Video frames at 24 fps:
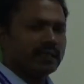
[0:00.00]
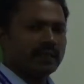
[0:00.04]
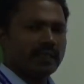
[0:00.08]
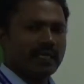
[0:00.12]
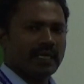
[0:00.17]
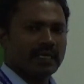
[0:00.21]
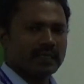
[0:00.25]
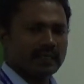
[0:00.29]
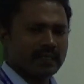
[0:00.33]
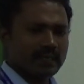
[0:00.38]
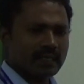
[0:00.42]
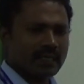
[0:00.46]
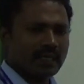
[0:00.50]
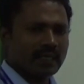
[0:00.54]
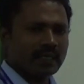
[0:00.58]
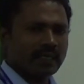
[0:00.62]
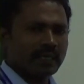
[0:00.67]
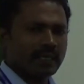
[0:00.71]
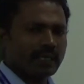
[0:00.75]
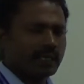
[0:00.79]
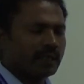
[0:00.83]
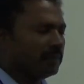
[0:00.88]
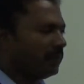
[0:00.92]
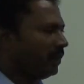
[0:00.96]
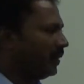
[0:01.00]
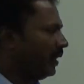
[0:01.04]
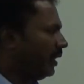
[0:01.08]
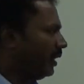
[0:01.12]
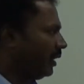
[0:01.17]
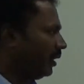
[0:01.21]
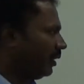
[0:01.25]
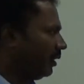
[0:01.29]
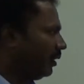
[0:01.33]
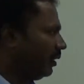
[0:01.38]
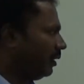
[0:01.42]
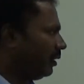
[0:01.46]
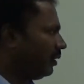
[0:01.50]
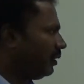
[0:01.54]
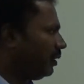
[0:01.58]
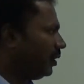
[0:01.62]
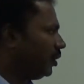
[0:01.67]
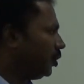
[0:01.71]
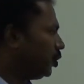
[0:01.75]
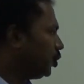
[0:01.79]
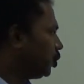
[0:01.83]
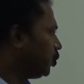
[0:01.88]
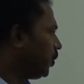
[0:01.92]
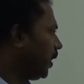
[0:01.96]
that run in parallel
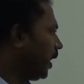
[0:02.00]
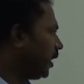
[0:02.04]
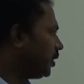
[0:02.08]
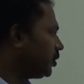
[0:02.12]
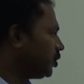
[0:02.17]
to